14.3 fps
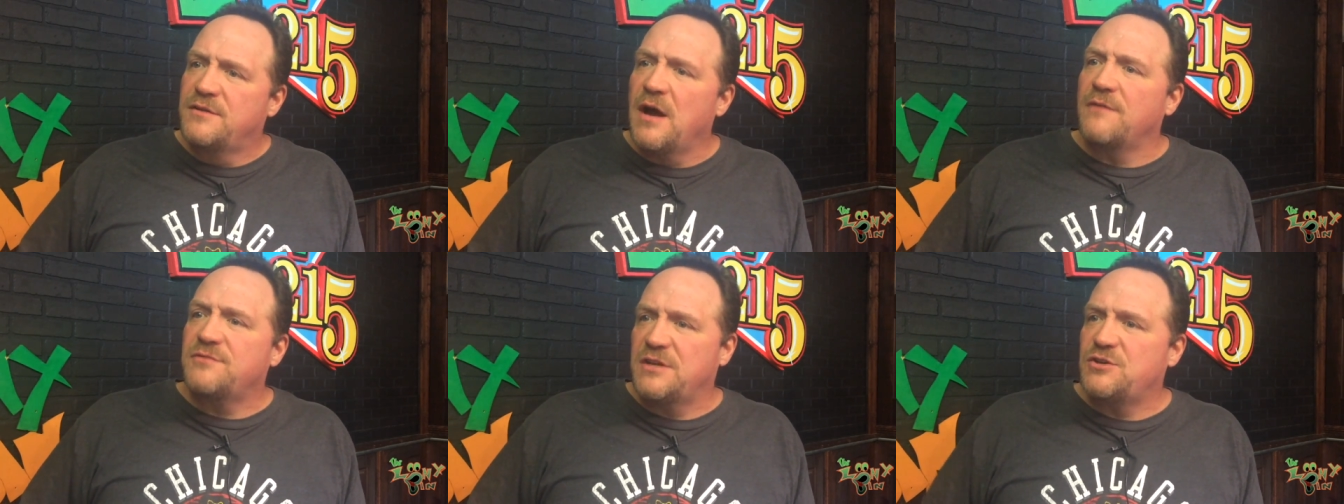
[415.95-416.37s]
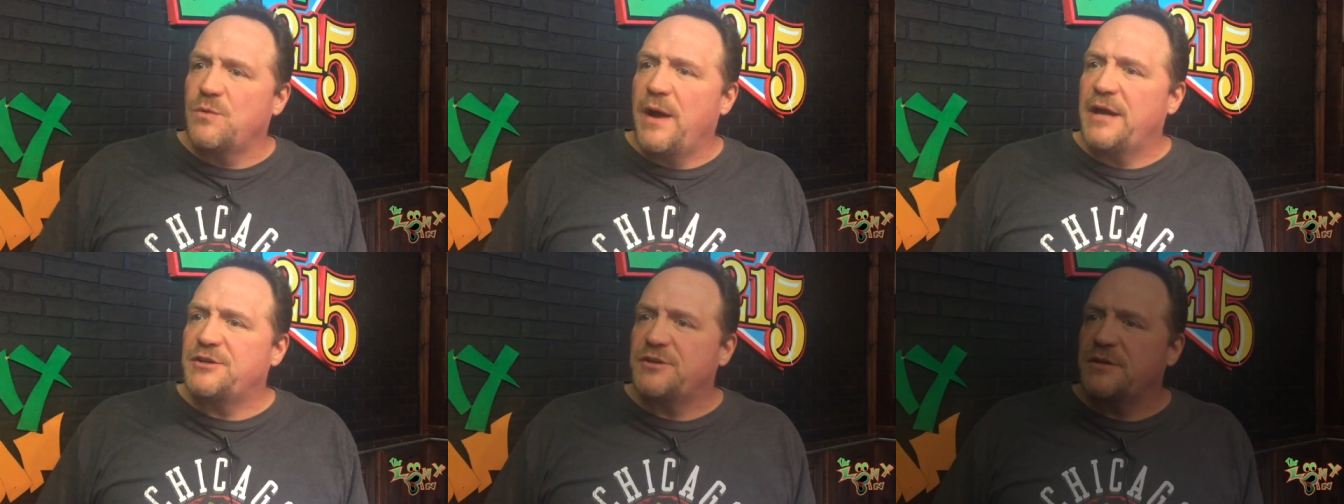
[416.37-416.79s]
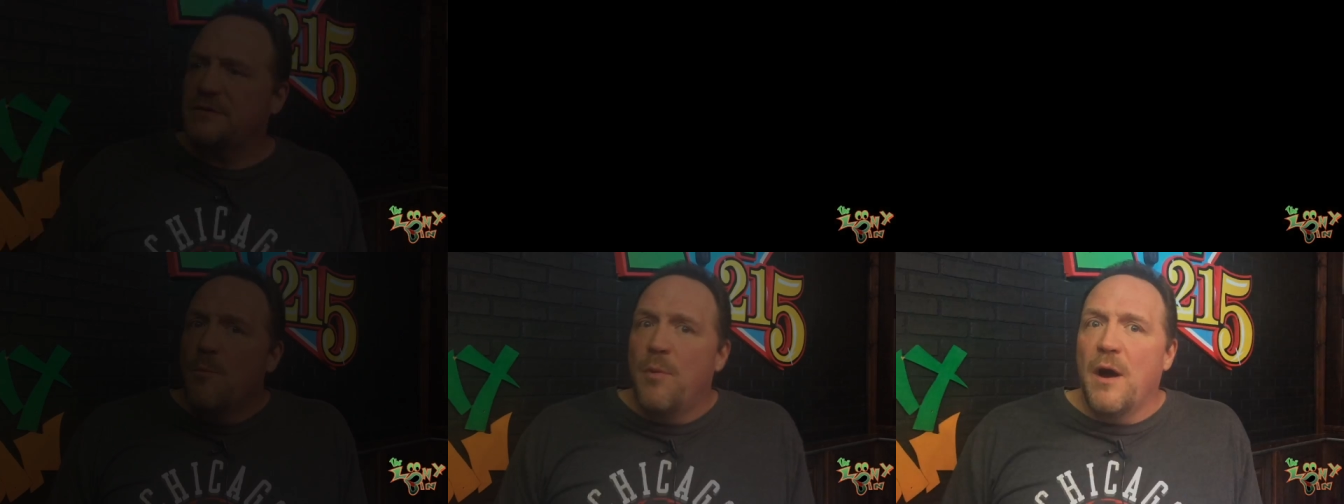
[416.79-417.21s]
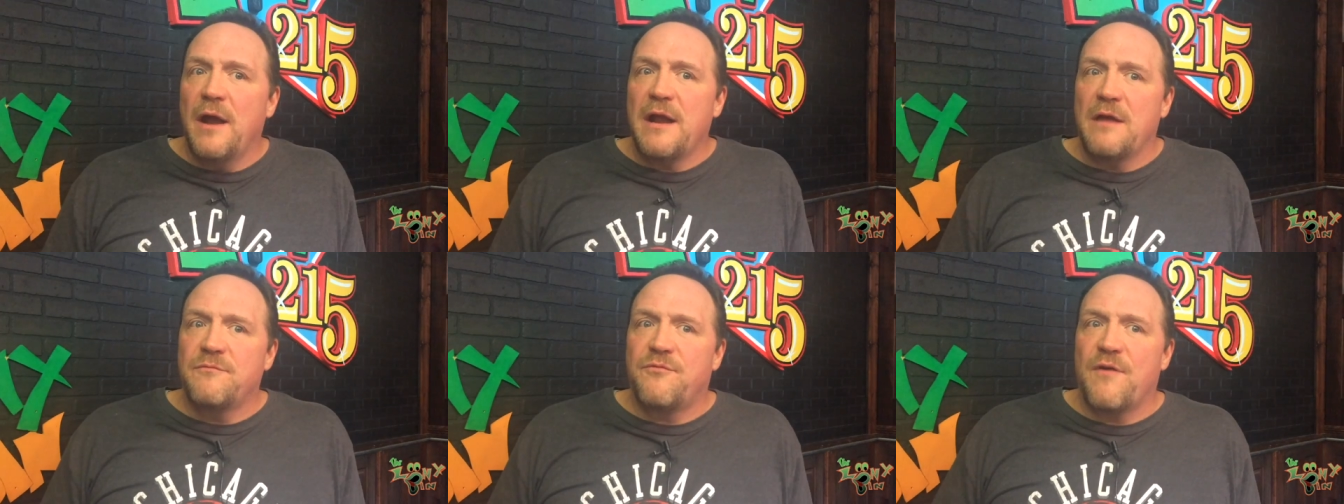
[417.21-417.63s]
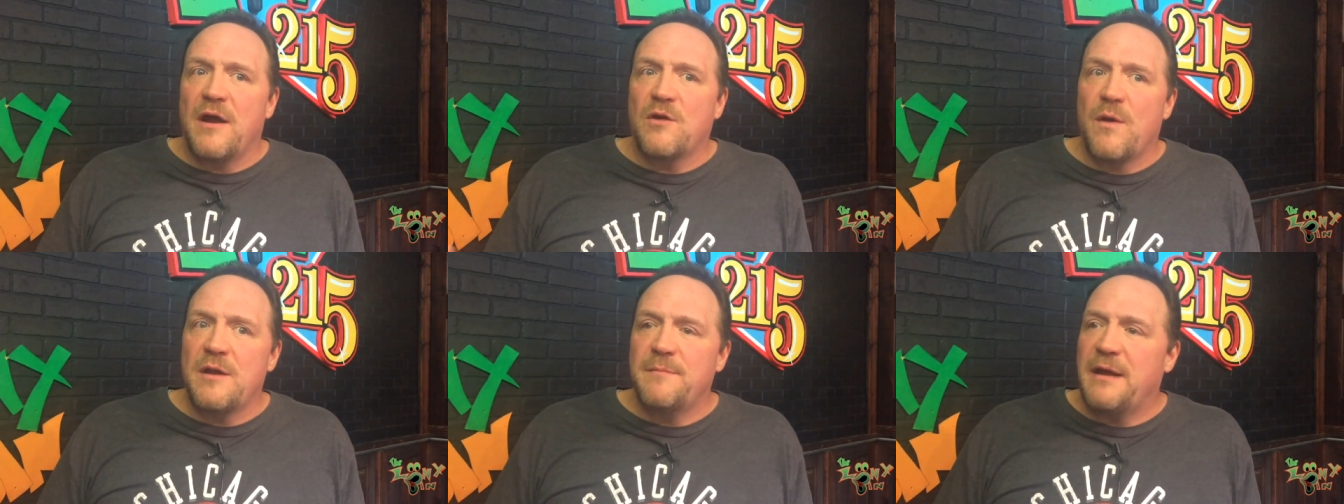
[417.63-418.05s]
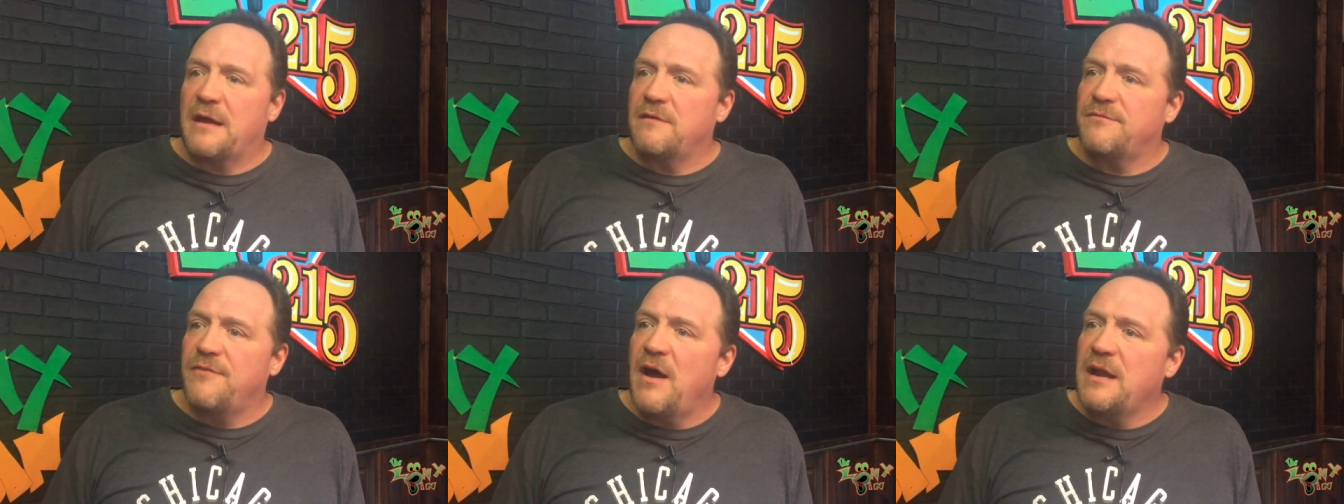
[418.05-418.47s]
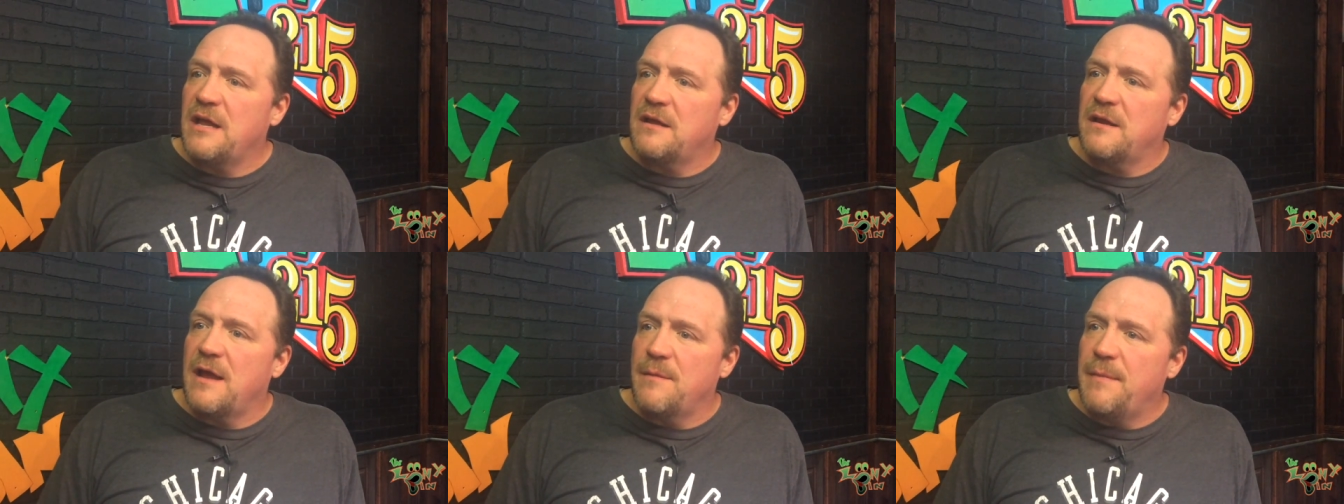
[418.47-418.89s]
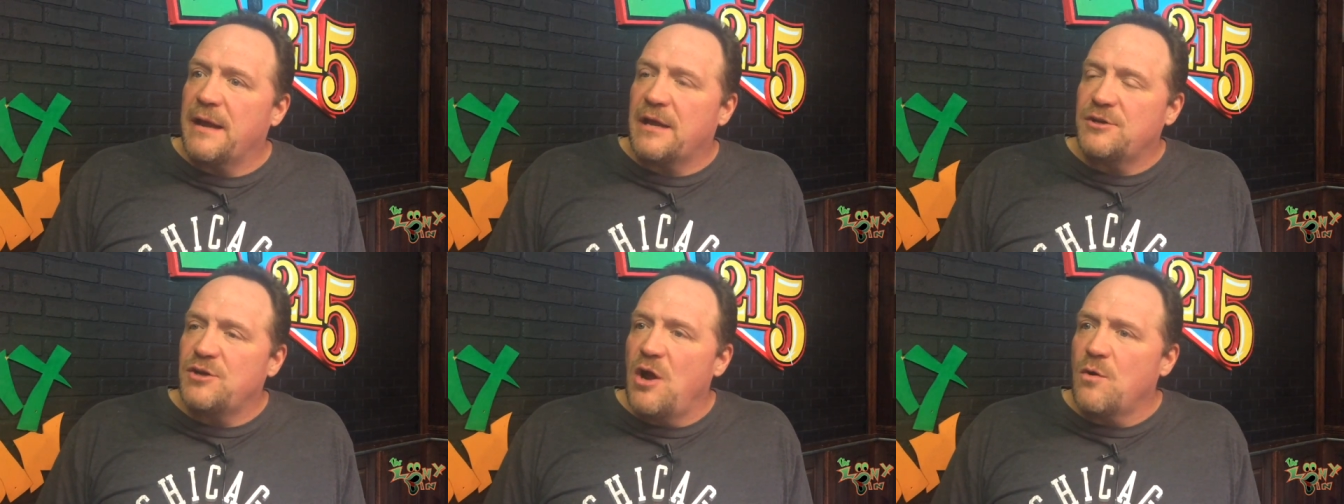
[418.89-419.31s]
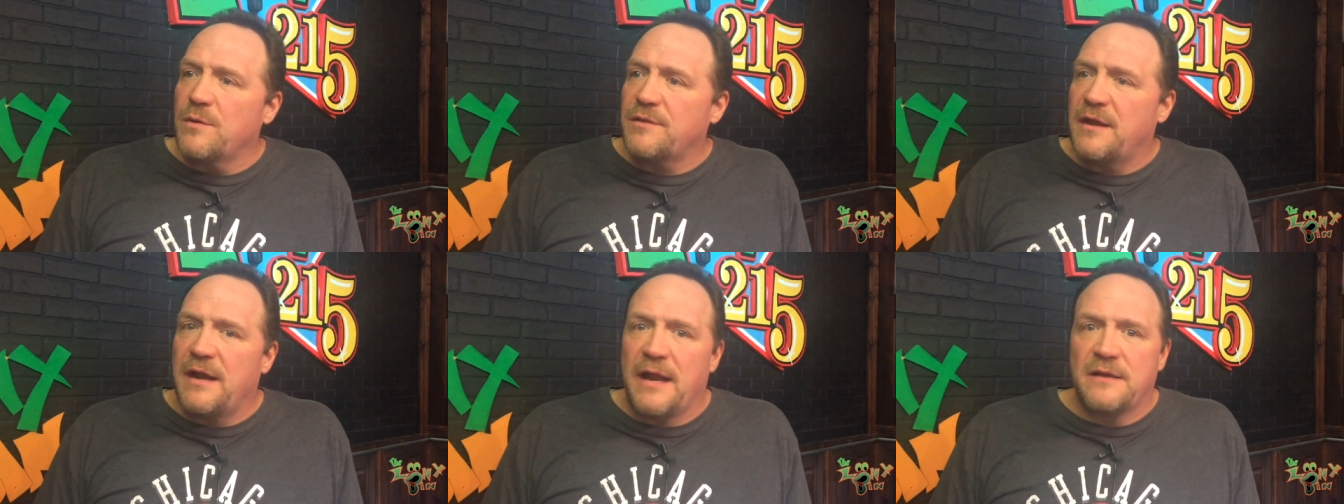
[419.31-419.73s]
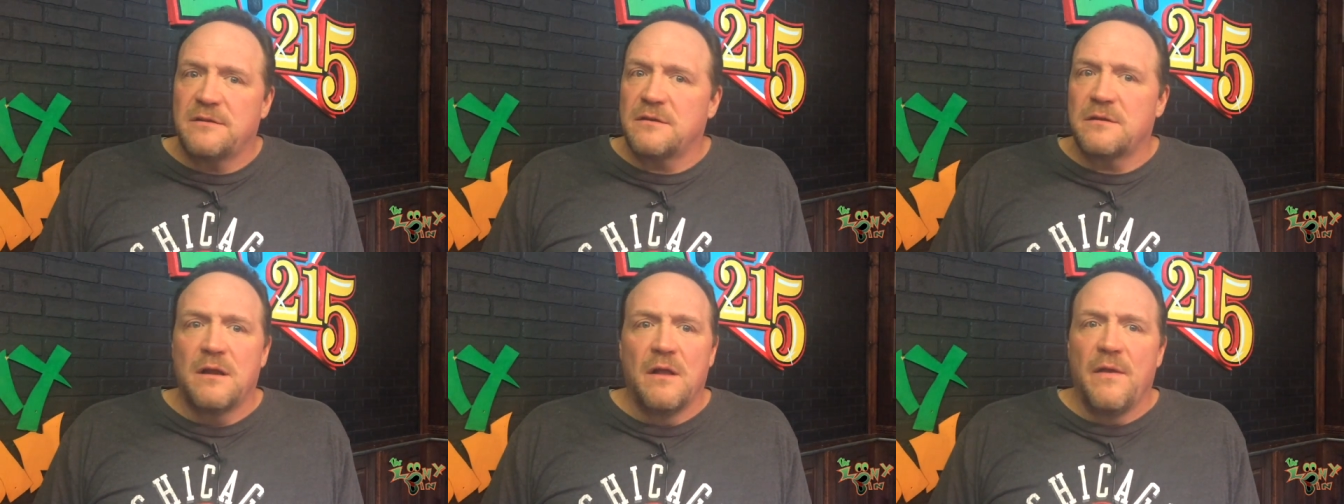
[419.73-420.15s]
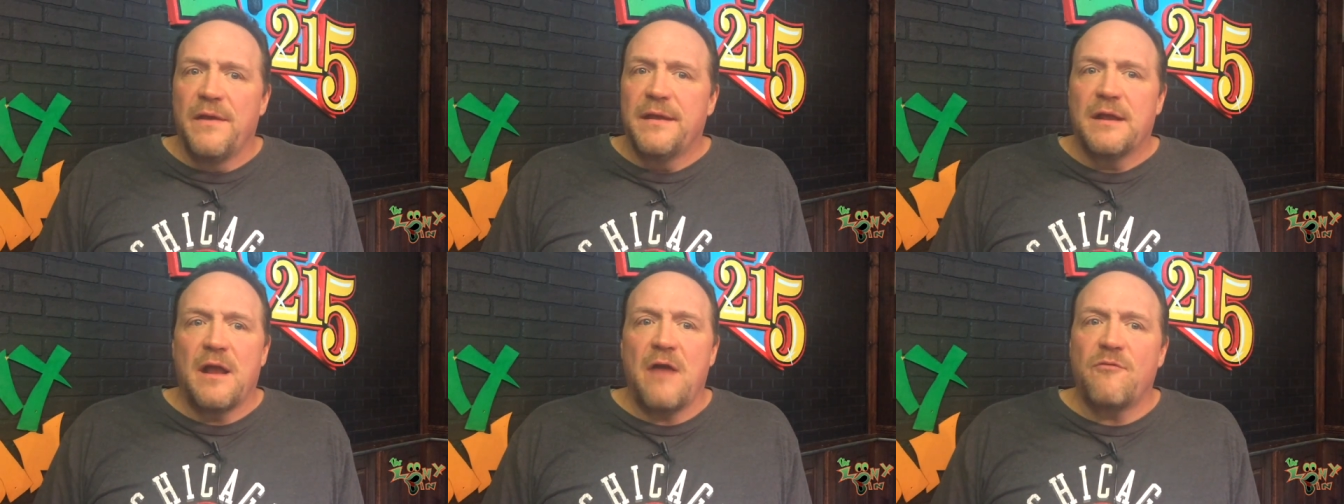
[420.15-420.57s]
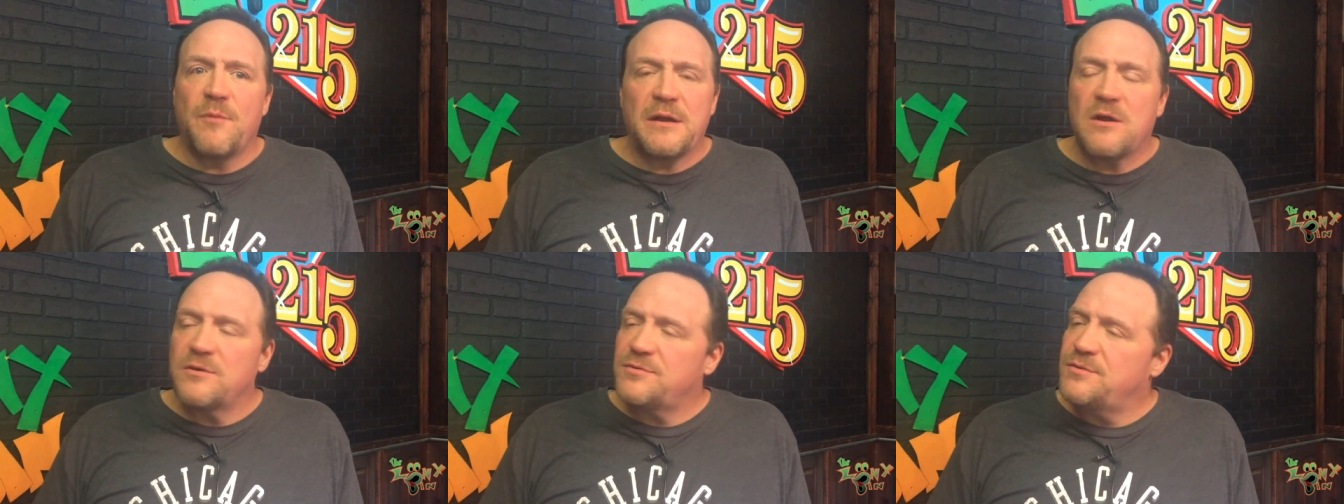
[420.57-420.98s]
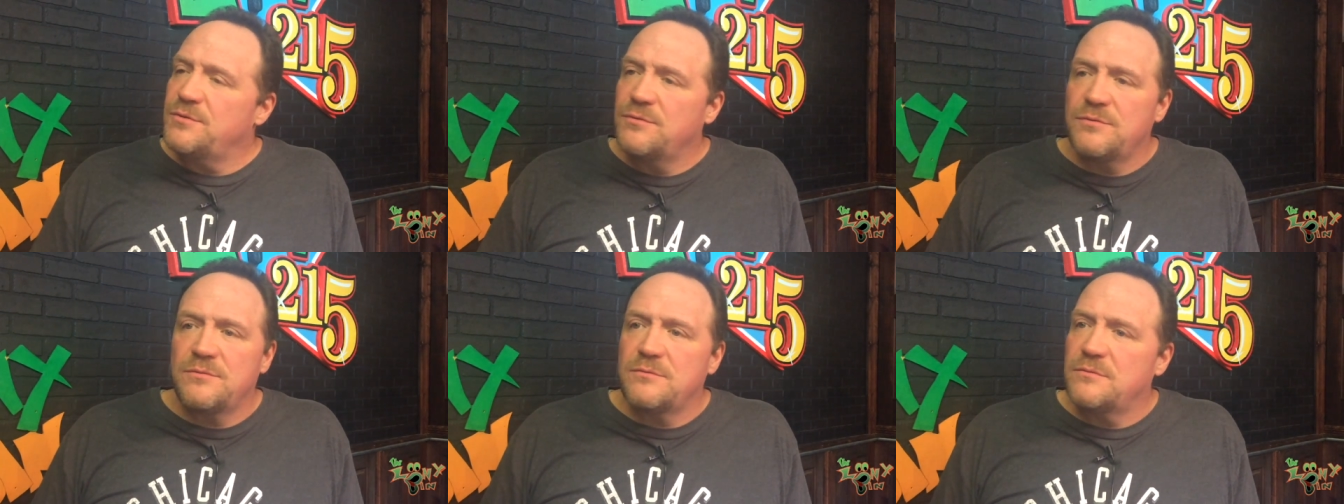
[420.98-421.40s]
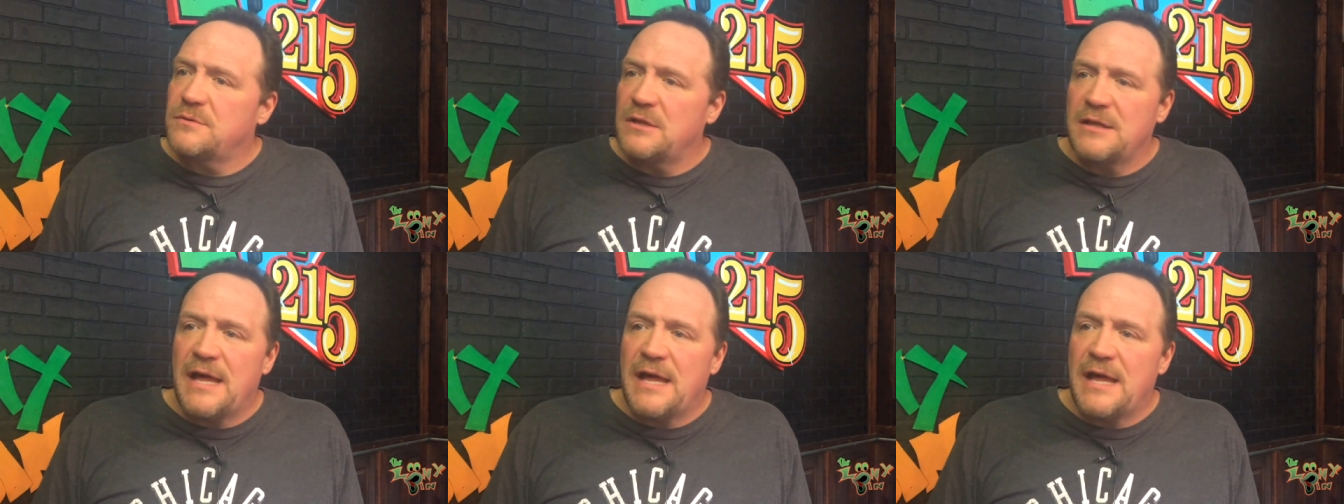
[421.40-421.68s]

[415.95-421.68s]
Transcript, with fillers: tough situations. Yeah. But I found a way to make it funny and make a joke with it. And everybody goes through a